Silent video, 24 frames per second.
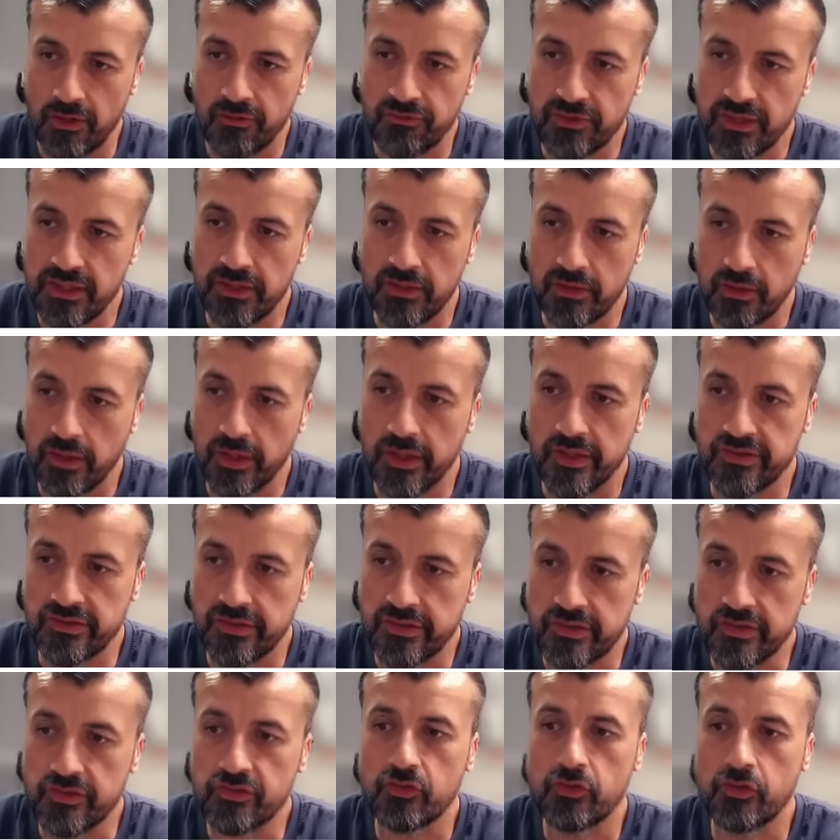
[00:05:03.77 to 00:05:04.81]
And really,
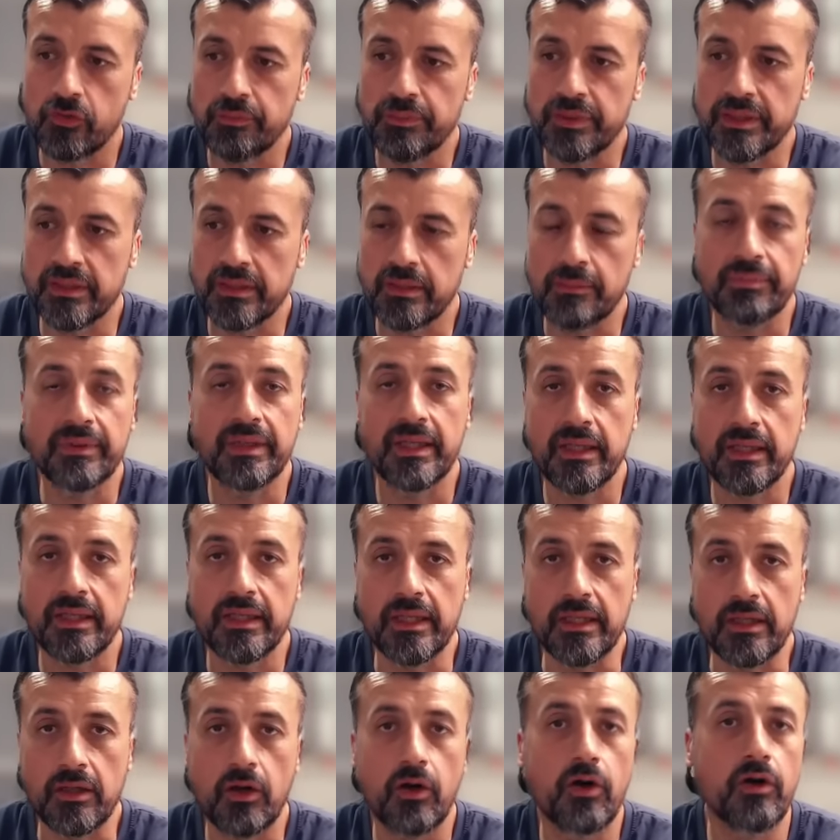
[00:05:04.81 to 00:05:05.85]
guys, this could be the
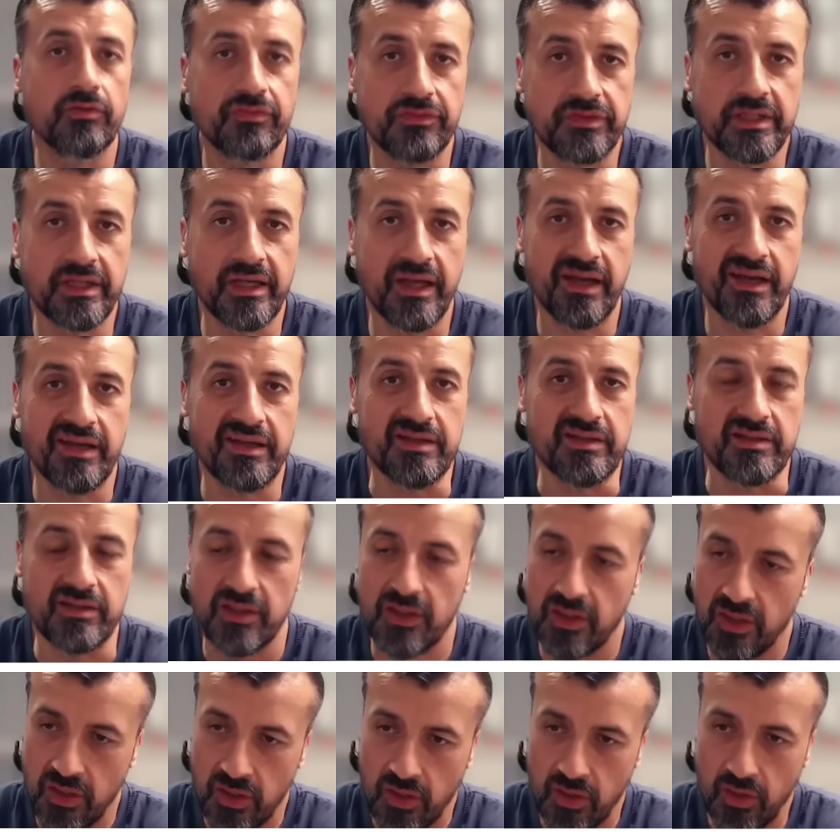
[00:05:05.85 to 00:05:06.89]
beginning of the
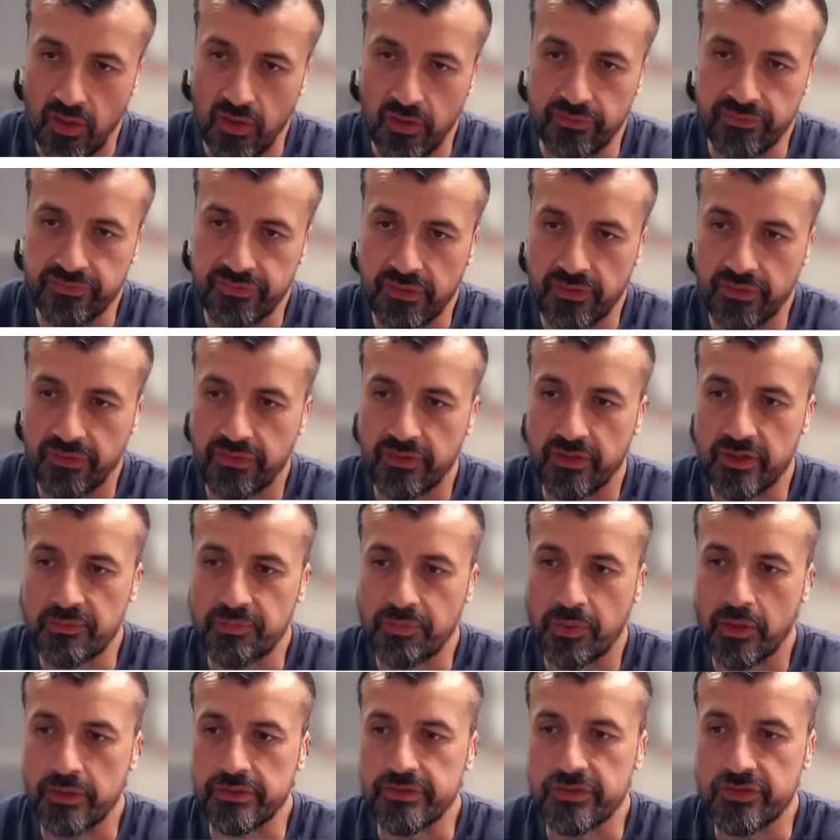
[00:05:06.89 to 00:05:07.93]
end of
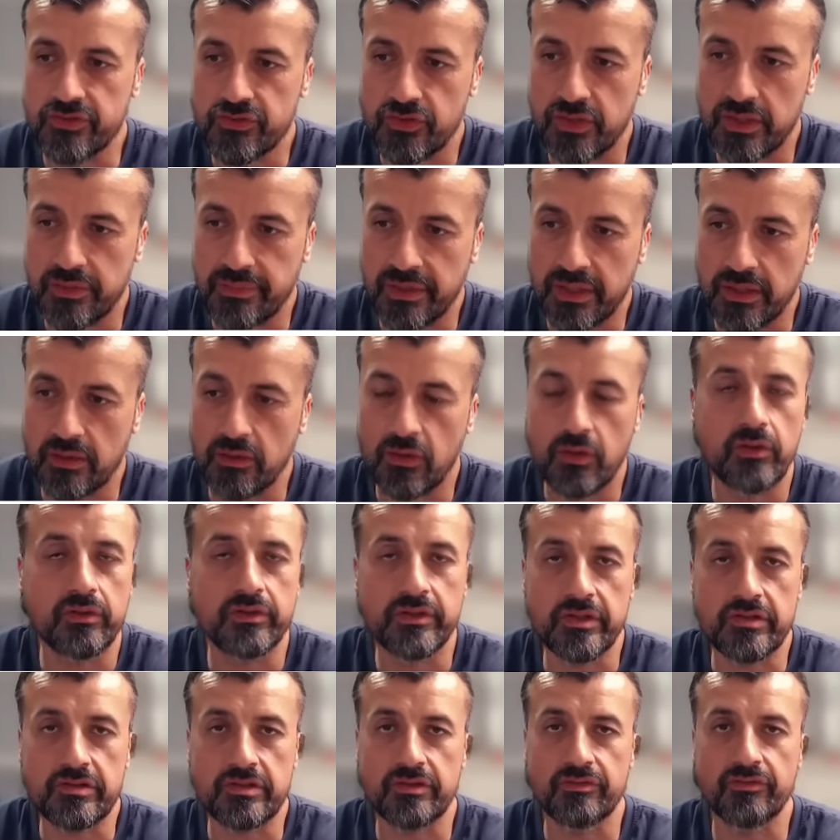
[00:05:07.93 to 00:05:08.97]
third-party streaming
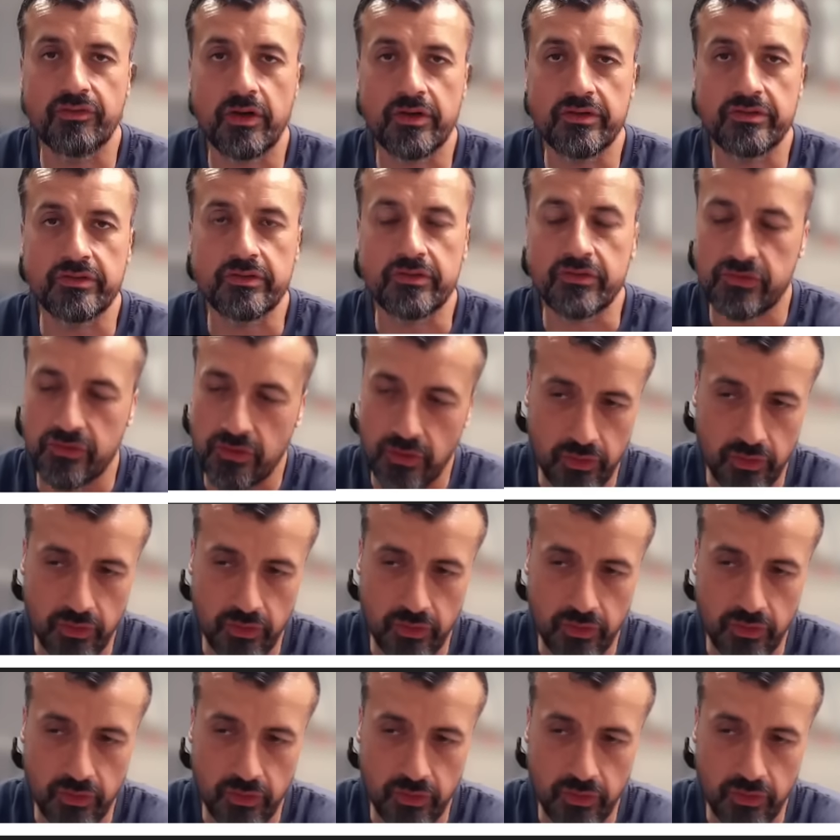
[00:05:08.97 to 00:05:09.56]
on these devices.